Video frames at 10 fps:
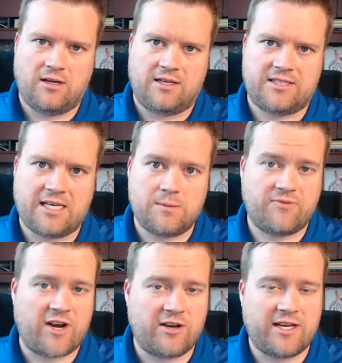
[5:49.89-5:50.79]
seems
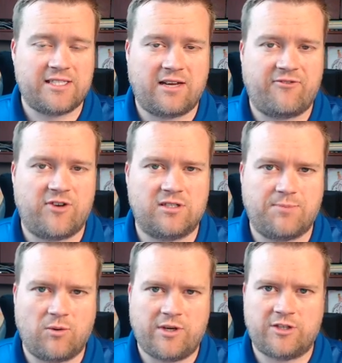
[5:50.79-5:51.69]
very easy at first,
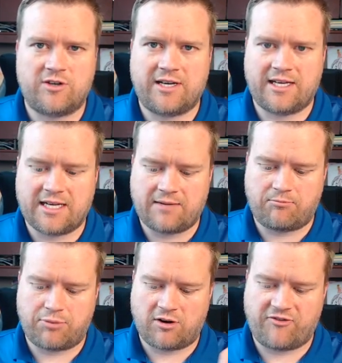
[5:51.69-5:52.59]
but when you're trying to get it
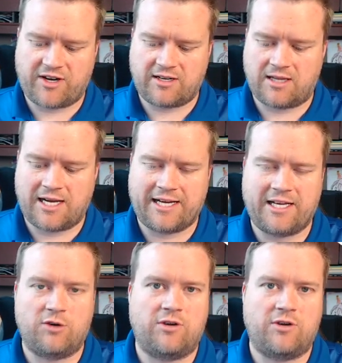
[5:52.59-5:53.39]
perfect line and you're